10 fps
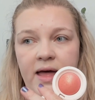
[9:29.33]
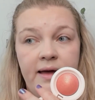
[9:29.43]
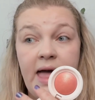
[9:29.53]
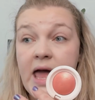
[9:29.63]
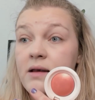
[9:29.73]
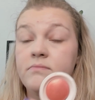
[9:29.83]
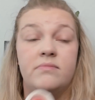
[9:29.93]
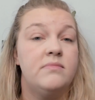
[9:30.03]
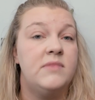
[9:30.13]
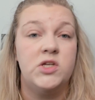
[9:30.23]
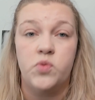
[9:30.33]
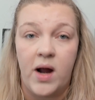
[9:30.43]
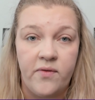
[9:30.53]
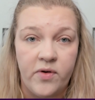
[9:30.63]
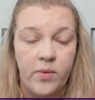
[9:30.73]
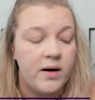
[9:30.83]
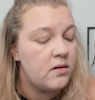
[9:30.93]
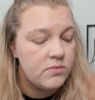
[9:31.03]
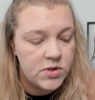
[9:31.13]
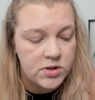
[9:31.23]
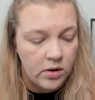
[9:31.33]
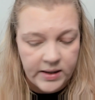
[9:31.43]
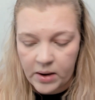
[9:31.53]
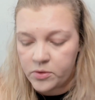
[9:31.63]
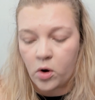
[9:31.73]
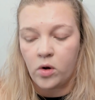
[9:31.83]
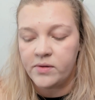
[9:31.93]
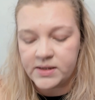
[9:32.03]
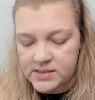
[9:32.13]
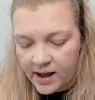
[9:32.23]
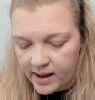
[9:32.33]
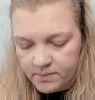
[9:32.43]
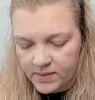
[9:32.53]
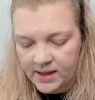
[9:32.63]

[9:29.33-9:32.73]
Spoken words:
Again, these were everywhere, sold out all the time.